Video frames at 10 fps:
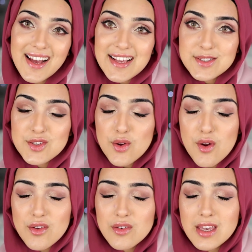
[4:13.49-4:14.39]
as you
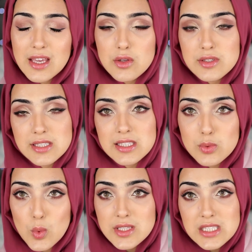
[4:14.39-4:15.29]
know, you can use
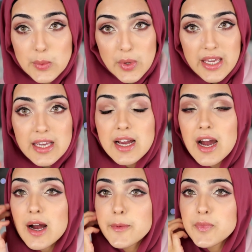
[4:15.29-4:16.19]
this once a week.
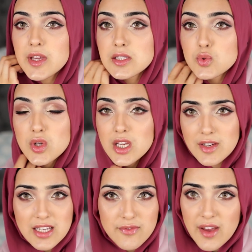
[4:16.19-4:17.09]
It's really,
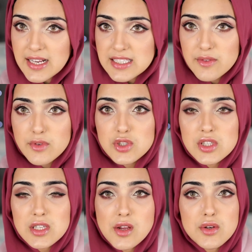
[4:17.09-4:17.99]
really effective. You
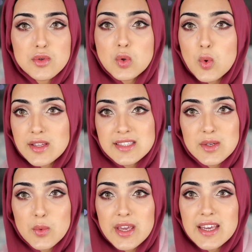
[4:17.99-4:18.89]
just need to do it once
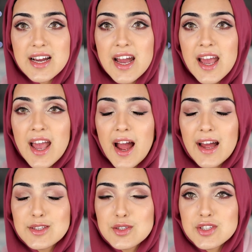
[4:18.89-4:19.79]
a week
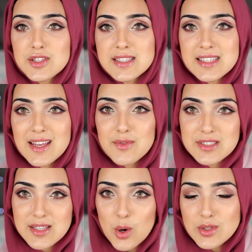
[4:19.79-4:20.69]
and you should see
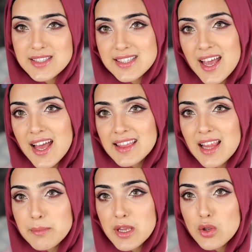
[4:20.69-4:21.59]
results.
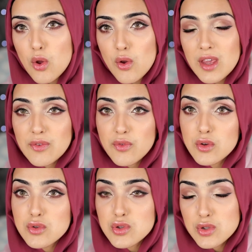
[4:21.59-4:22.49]
Let me know if
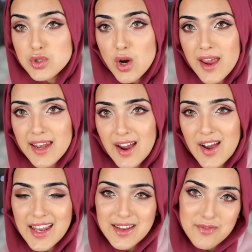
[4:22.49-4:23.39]
you do try it
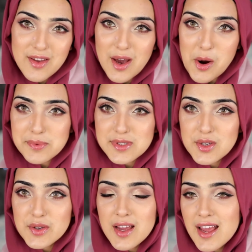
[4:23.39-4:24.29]
out and if it helps
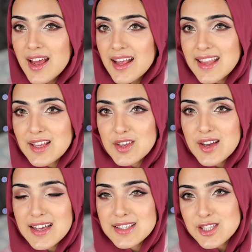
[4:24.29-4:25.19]
you. Thank you
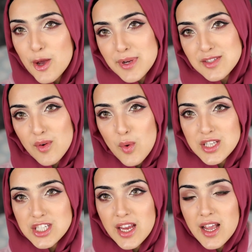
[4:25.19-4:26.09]
guys so much for
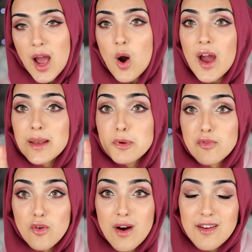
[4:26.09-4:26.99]
watching. Oh, and
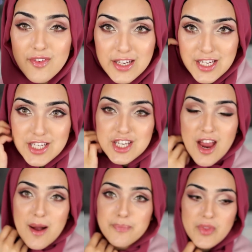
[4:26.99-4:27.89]
before I finish,
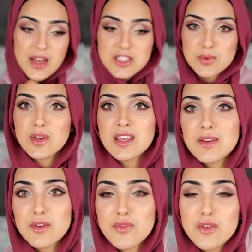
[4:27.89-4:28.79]
I just want to
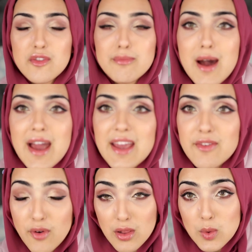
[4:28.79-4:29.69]
give a few of my
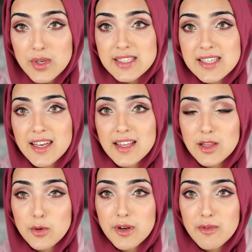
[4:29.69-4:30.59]
followers and a
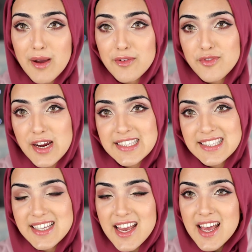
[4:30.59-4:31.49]
little bit of my
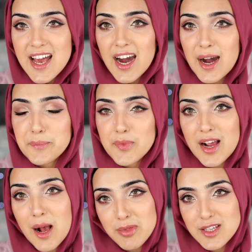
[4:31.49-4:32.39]
friends
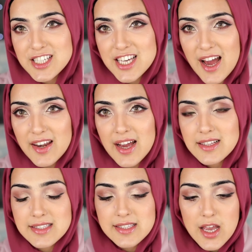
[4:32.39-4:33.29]
a couple of shout
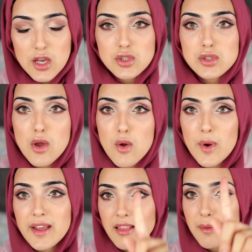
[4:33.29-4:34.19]
outs. So
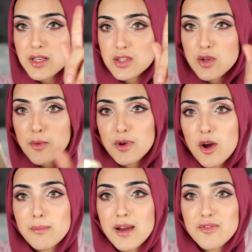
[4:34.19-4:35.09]
wait, let me just open it
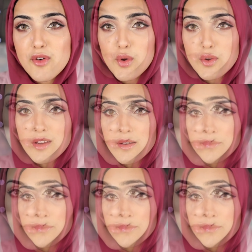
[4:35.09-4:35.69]
on my phone.